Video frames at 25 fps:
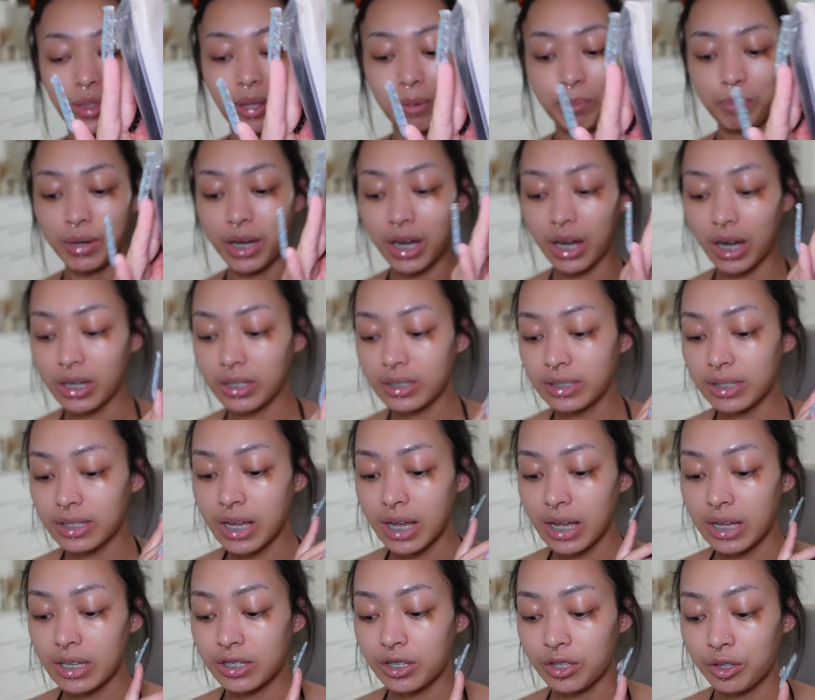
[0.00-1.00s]
the box
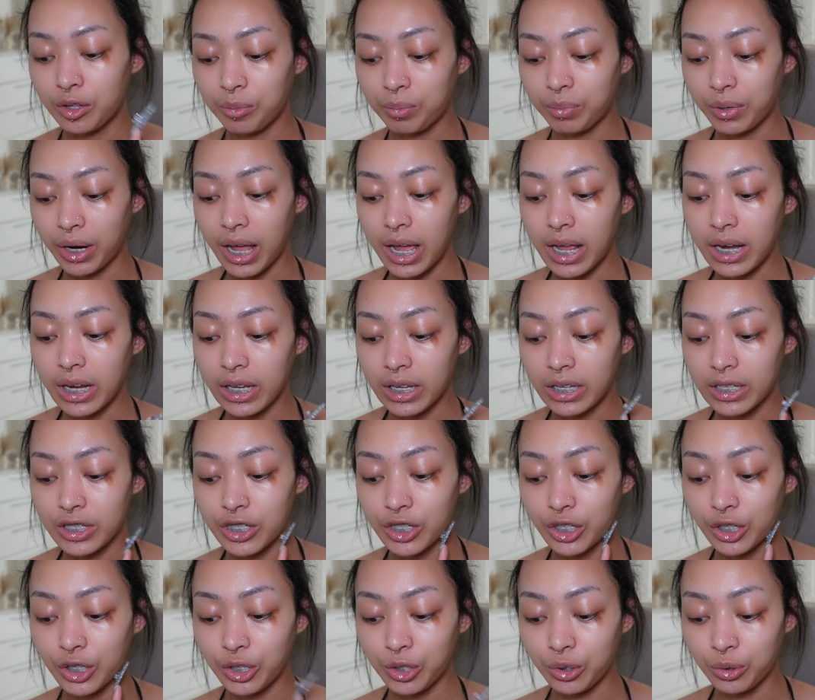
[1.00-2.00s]
so the brand
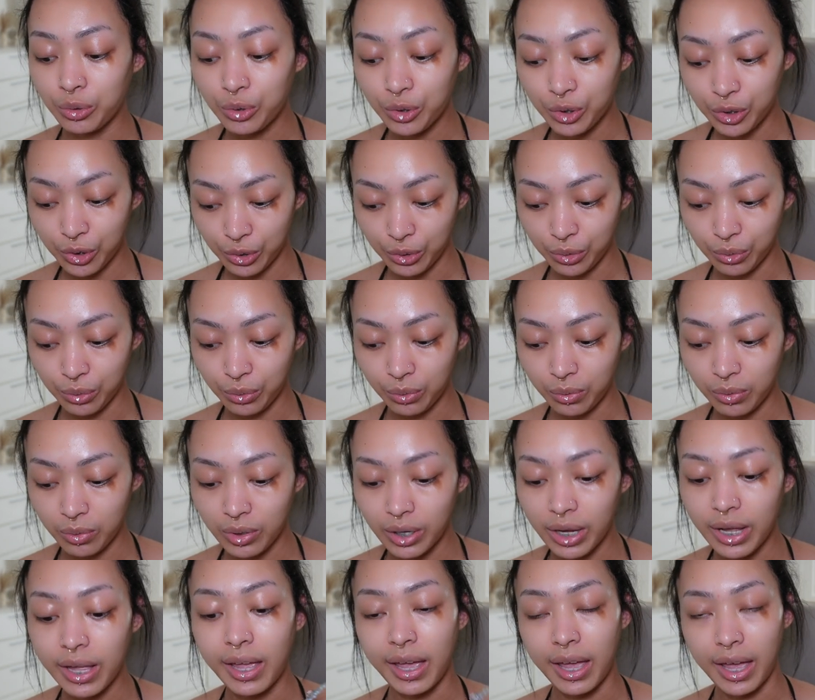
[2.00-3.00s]
is goo goo
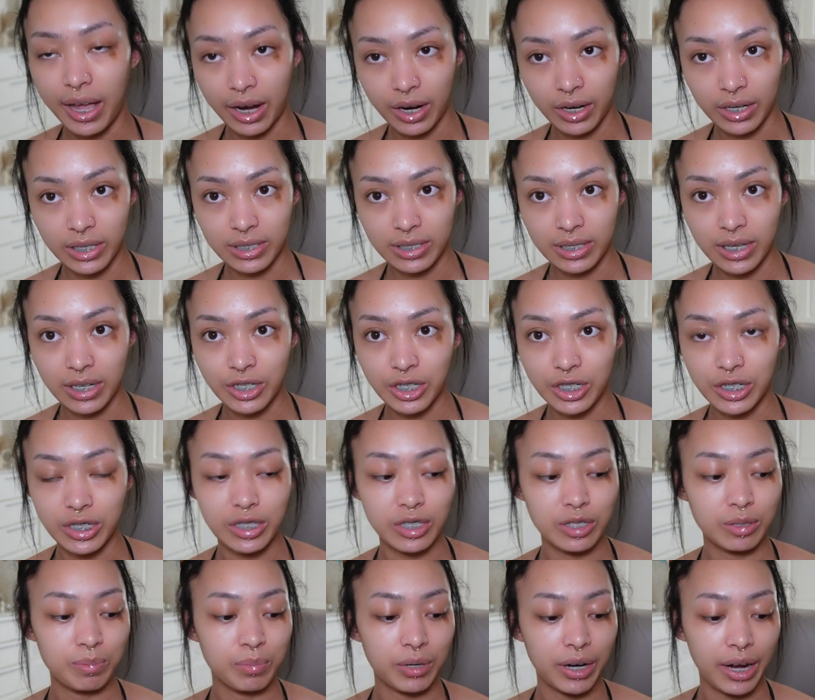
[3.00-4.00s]
hair
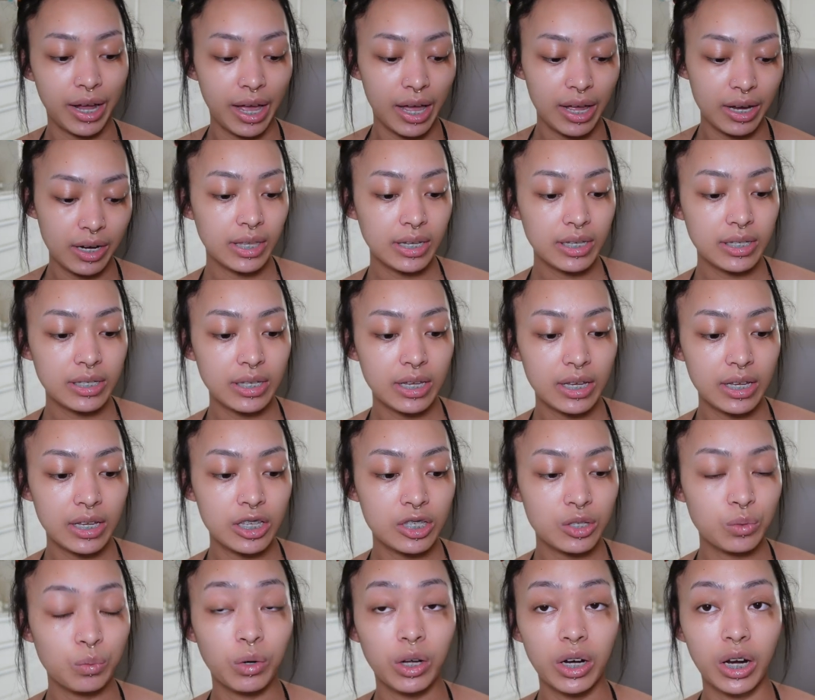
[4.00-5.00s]
extensions brand. This
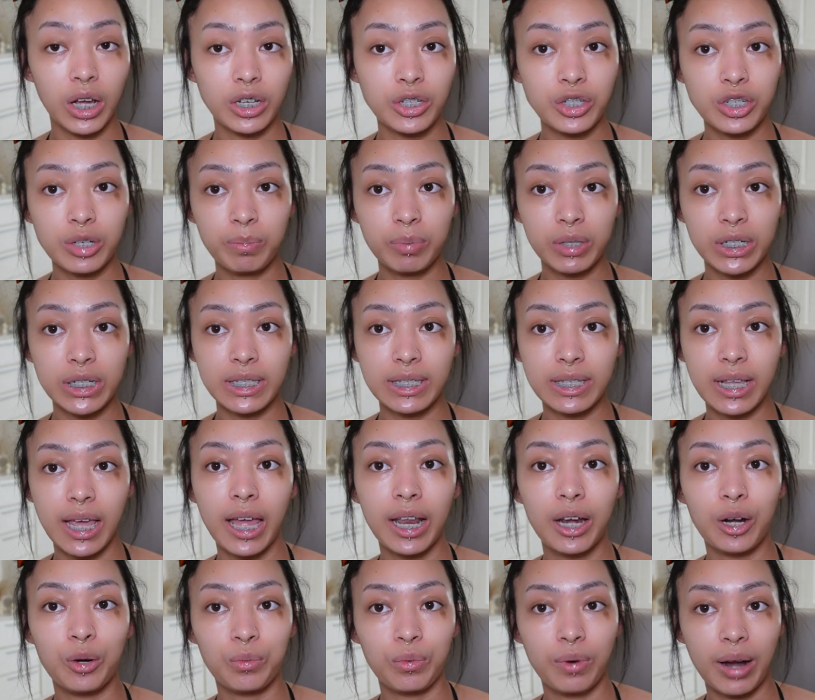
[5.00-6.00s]
is
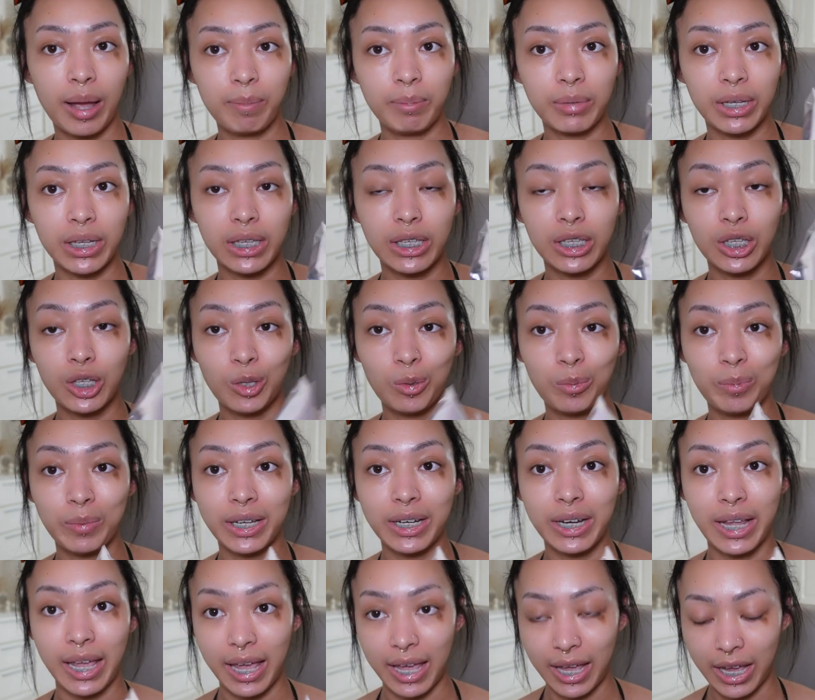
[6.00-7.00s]
100% Remy
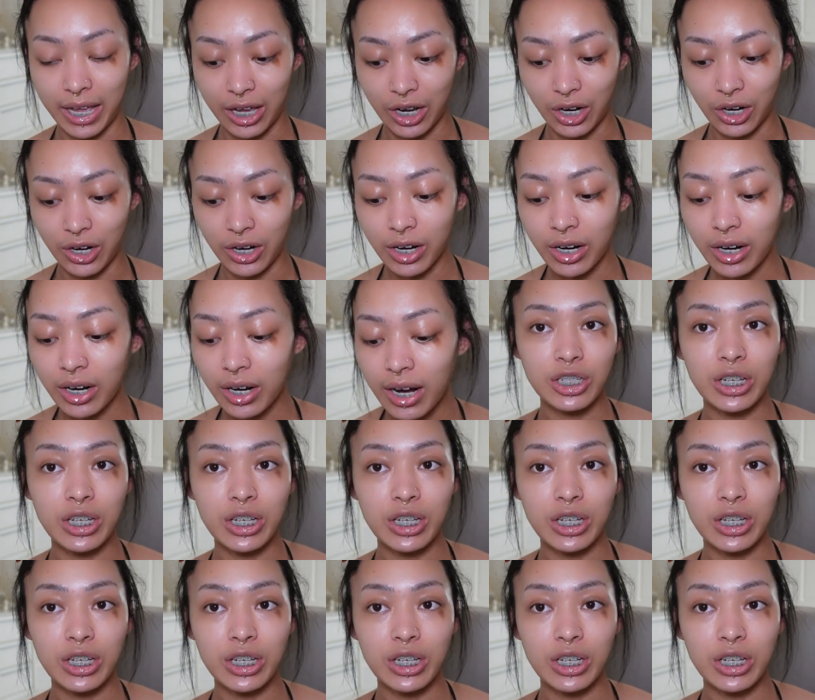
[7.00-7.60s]
Human Hair.